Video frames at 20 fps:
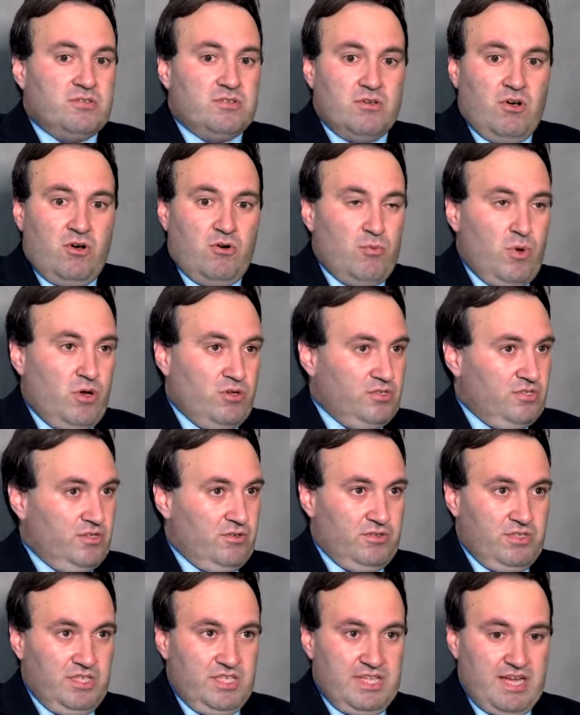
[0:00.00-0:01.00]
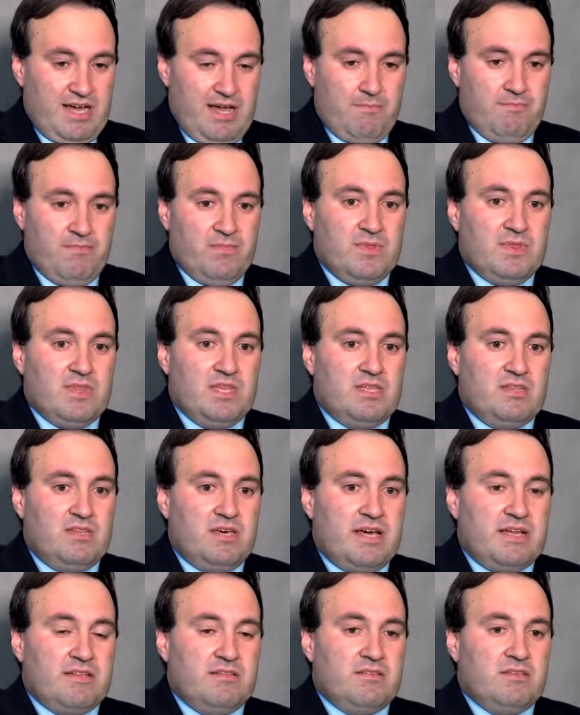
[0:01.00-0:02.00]
almost all the time,
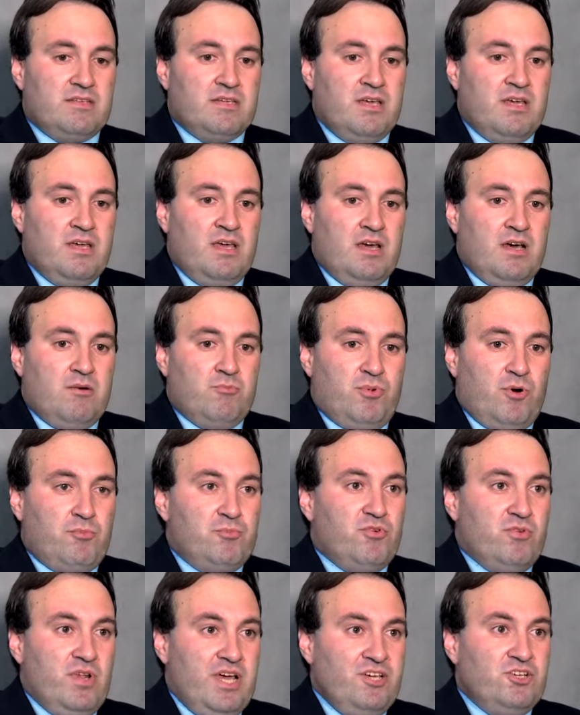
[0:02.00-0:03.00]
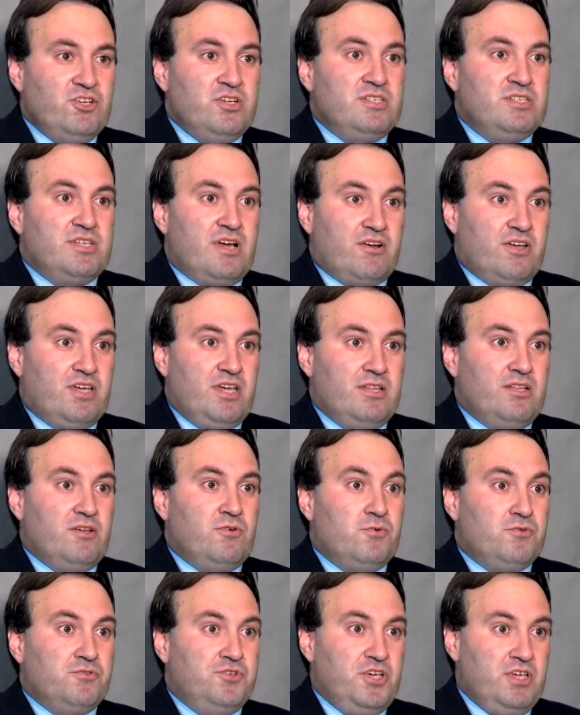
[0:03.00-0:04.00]
that populations are
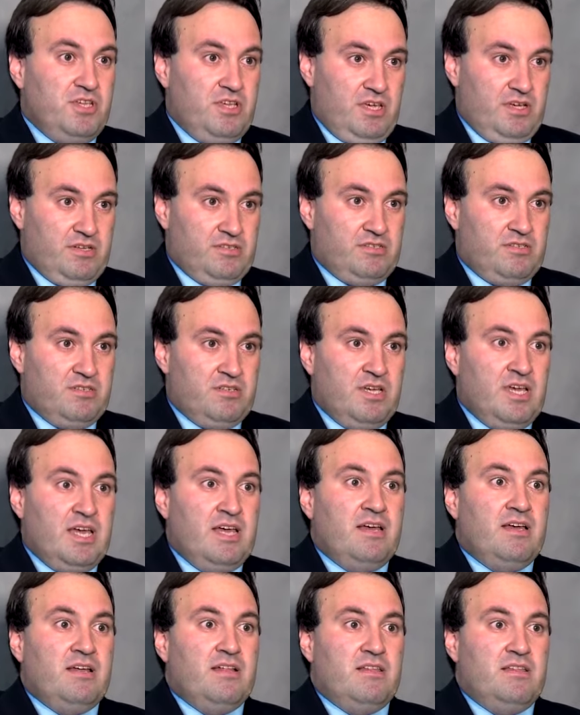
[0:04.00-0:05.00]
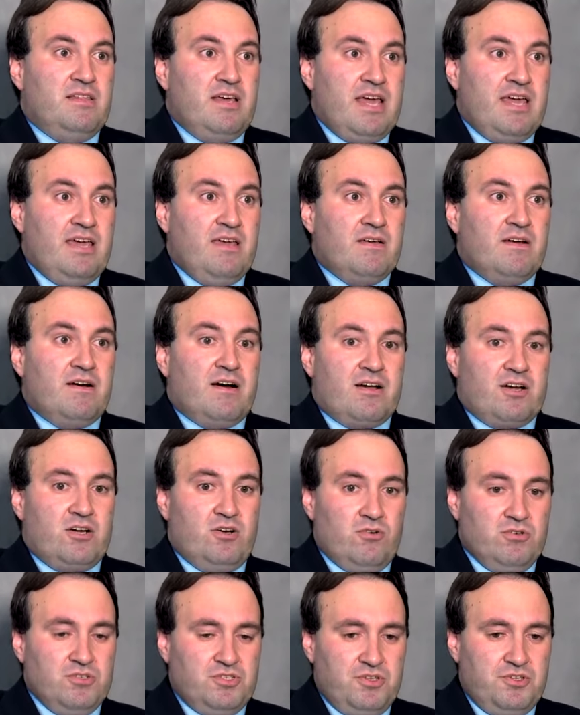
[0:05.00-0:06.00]
heterogeneous. They are
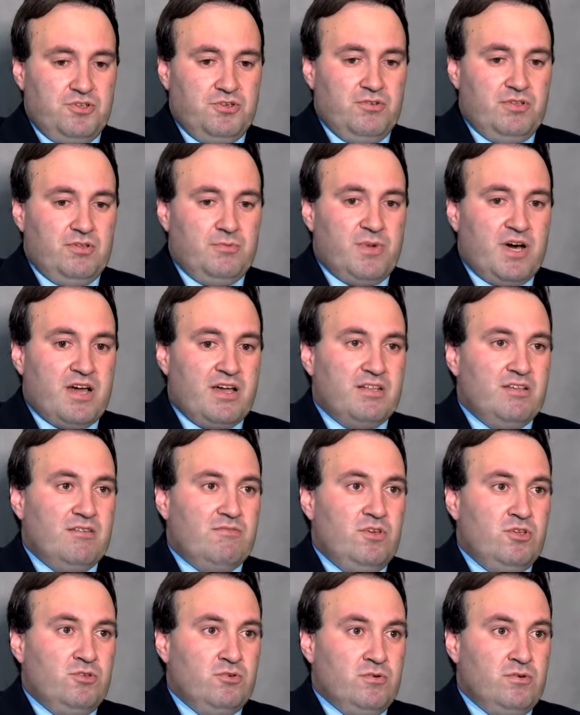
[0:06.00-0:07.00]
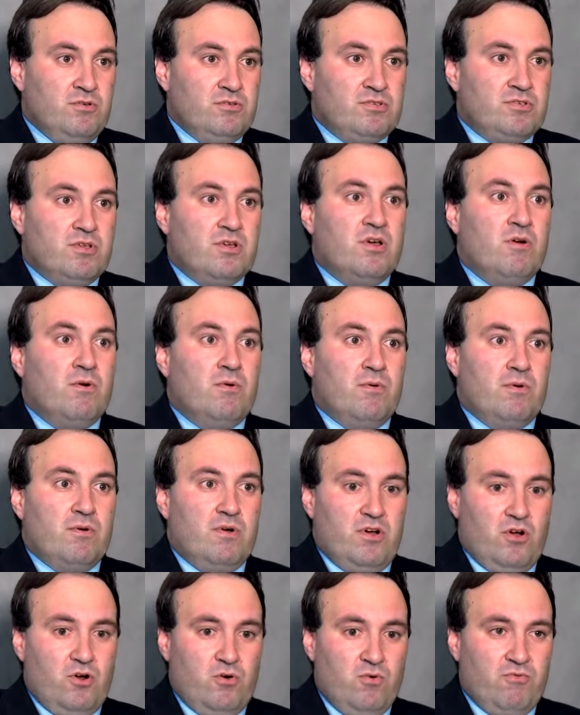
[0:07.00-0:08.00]
constituted by individuals
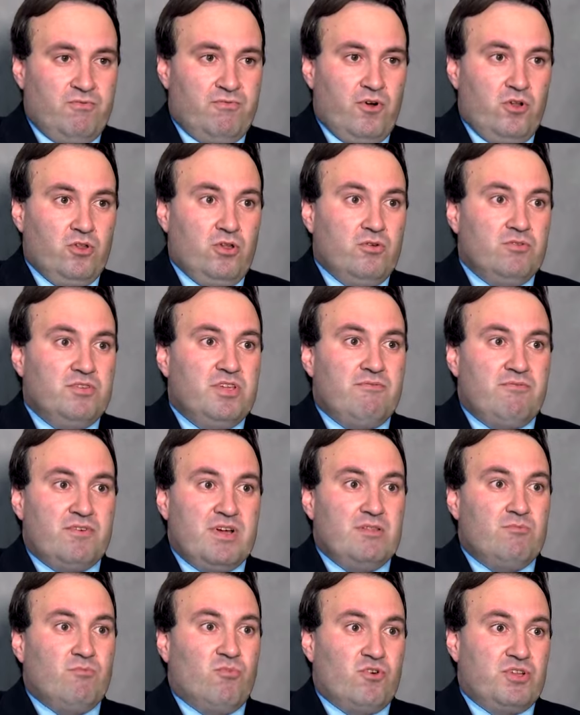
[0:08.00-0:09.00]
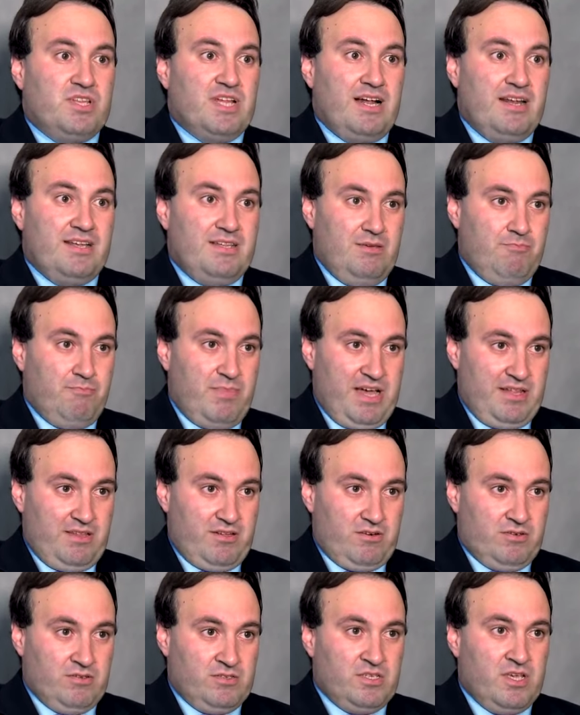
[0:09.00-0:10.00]
who follow different mortality
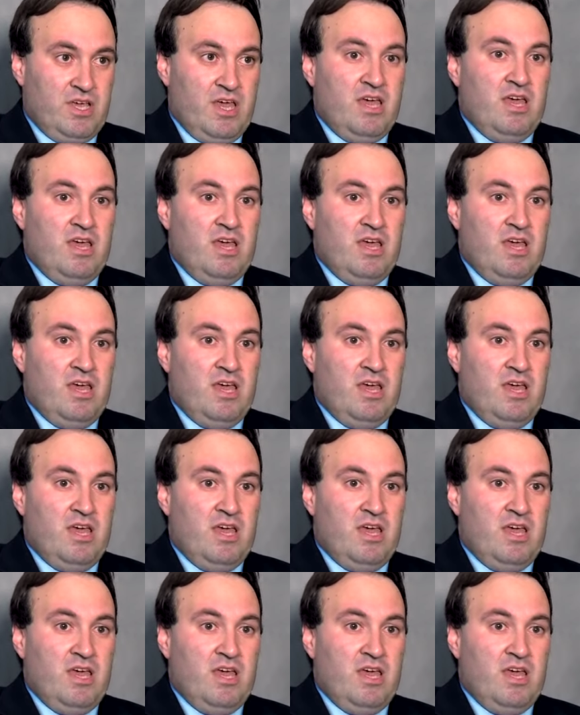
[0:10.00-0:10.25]
patterns.